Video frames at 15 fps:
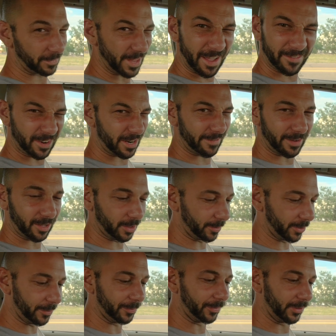Not very
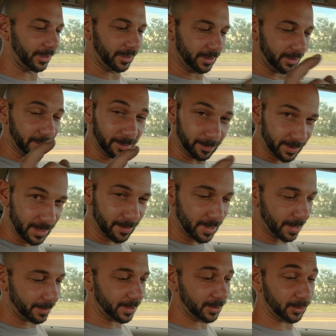available.
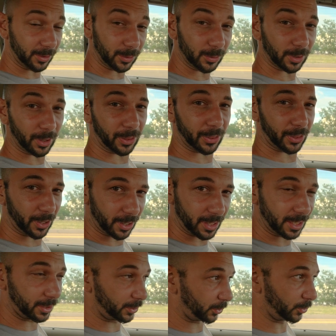BMWs use a
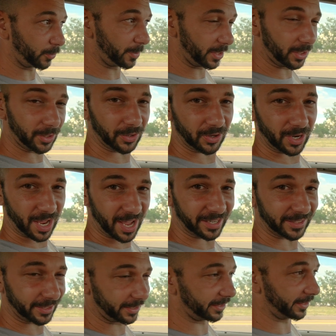32 mil
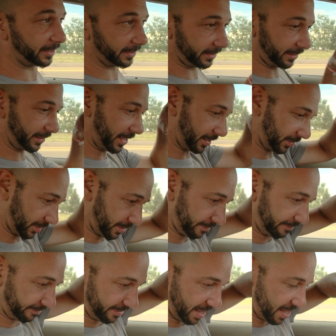nut as
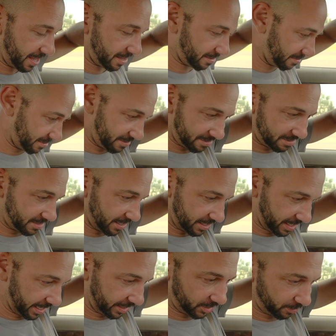their fan
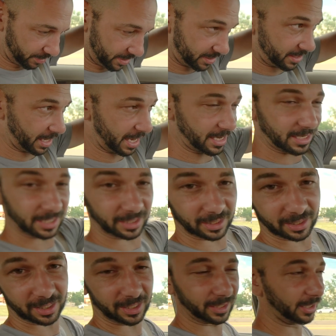attachment
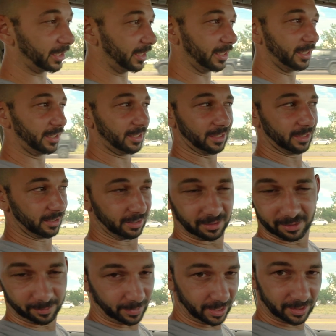tightening thing.
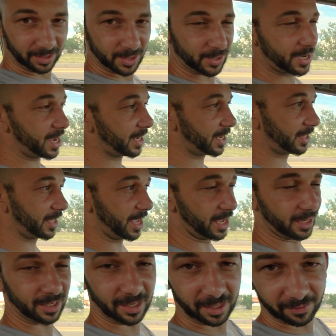Apparently you can't get
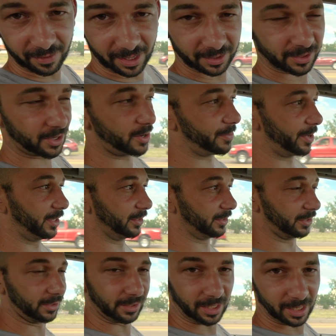that at Advanced Auto
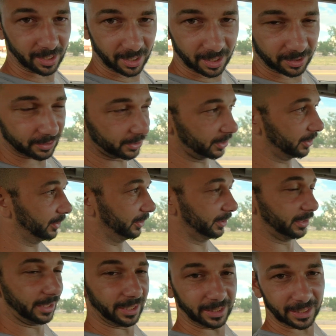Parts, at AutoZone,
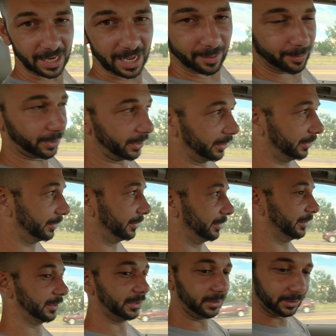at Napa.
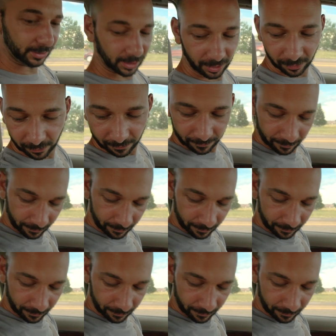So,